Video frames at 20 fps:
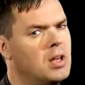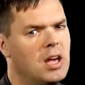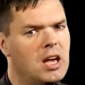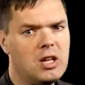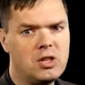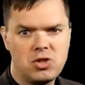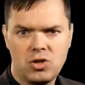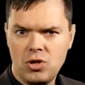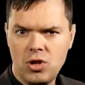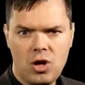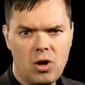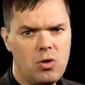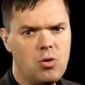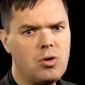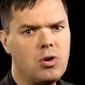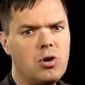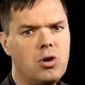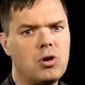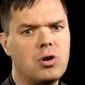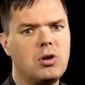It's no
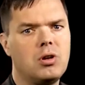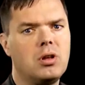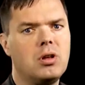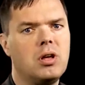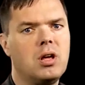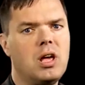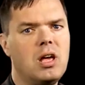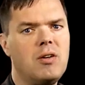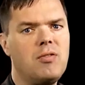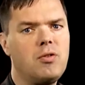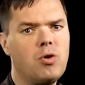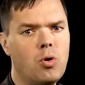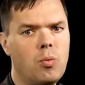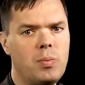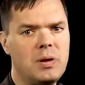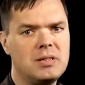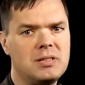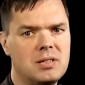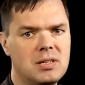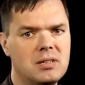good if your
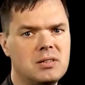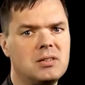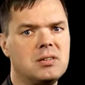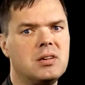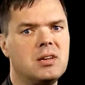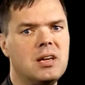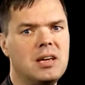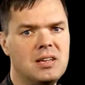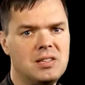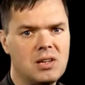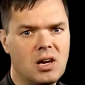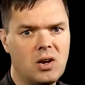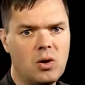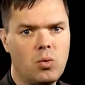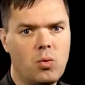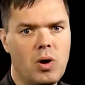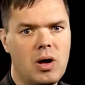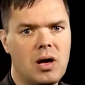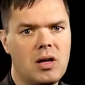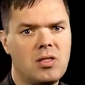business is
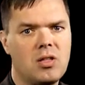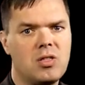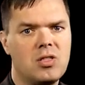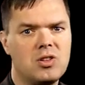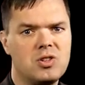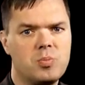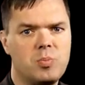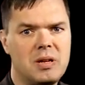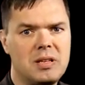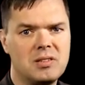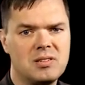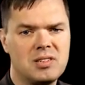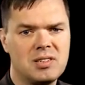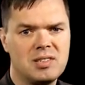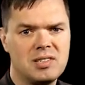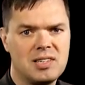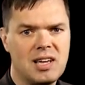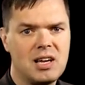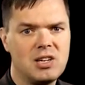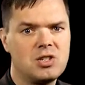unaware that there's been a
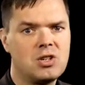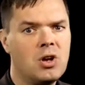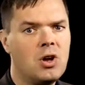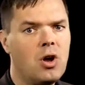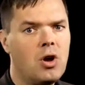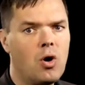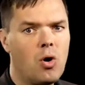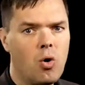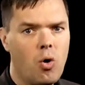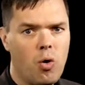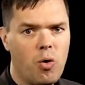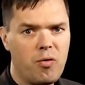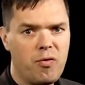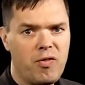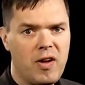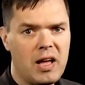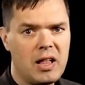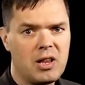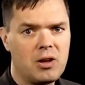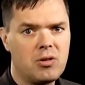success or
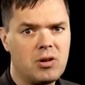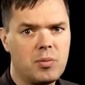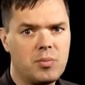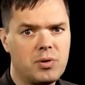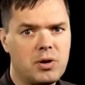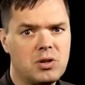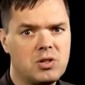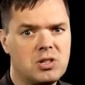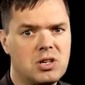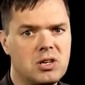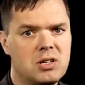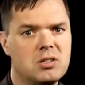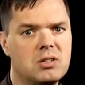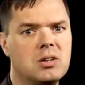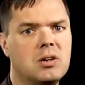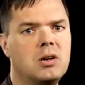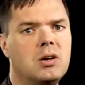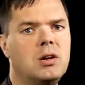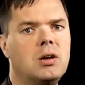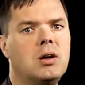failure in a process.
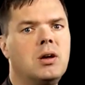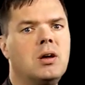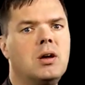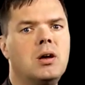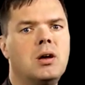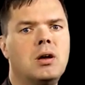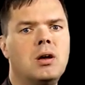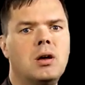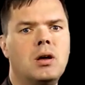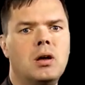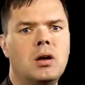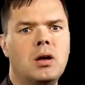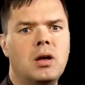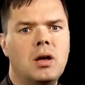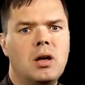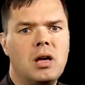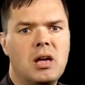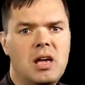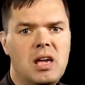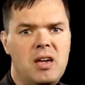
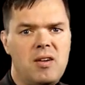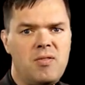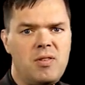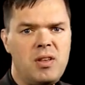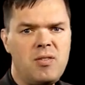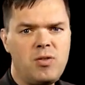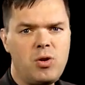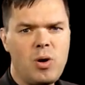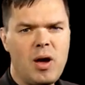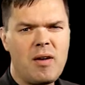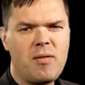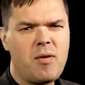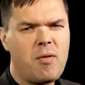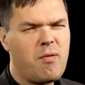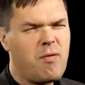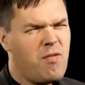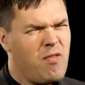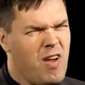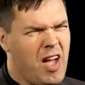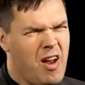Even if you have a
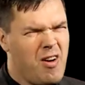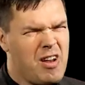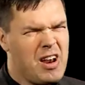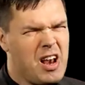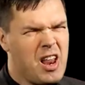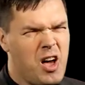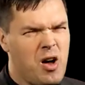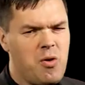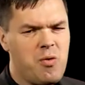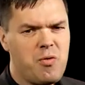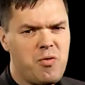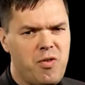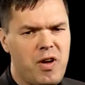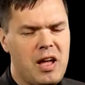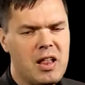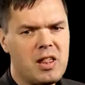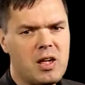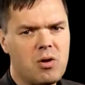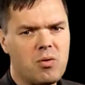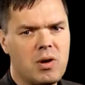very low
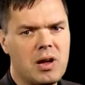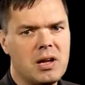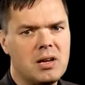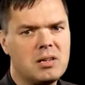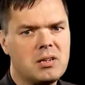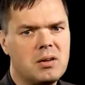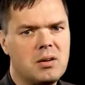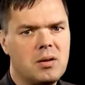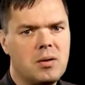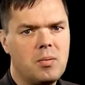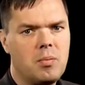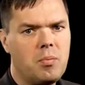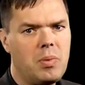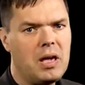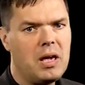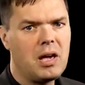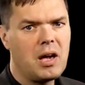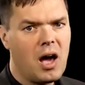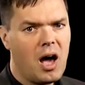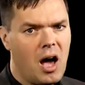failure rate,
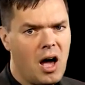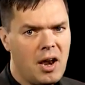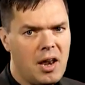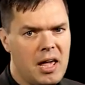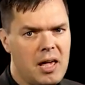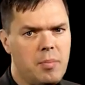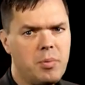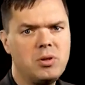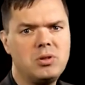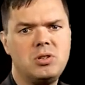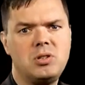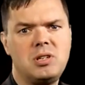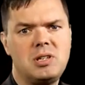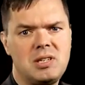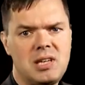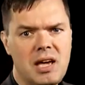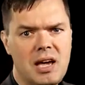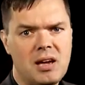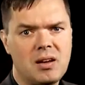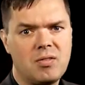being unable to
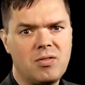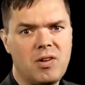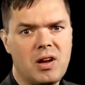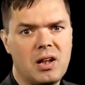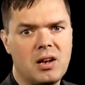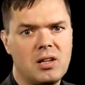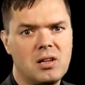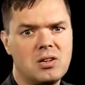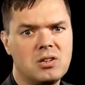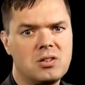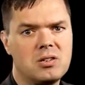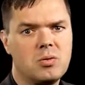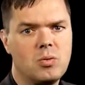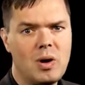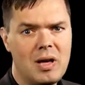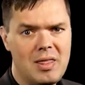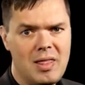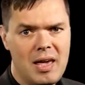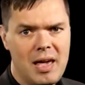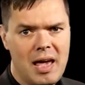detect failures
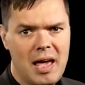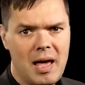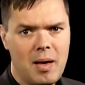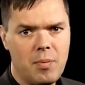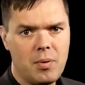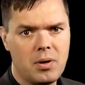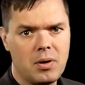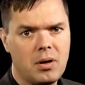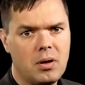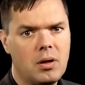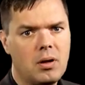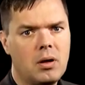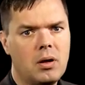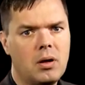when they happen